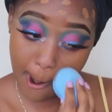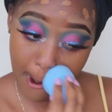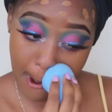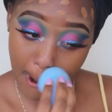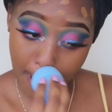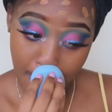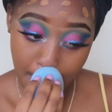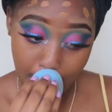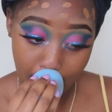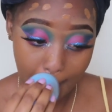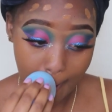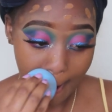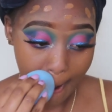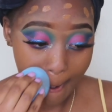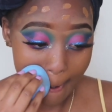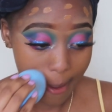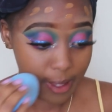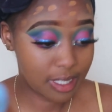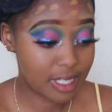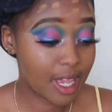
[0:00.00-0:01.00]
don't know if you
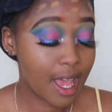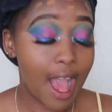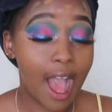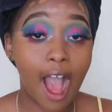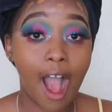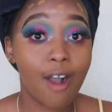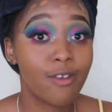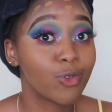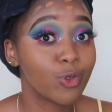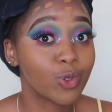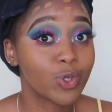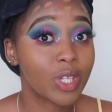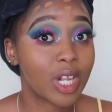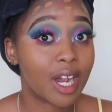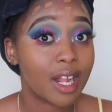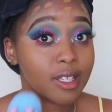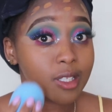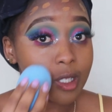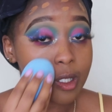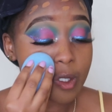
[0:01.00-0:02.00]
guys have those
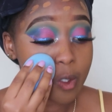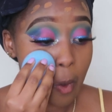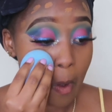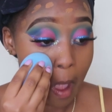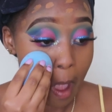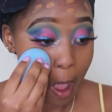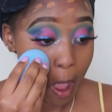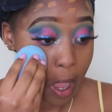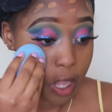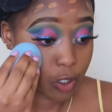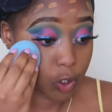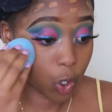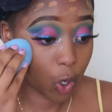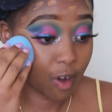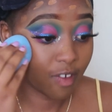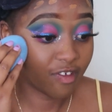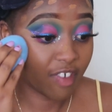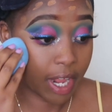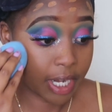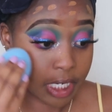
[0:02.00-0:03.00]
classes where it's
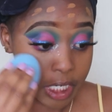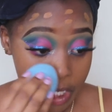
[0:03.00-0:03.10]
all fun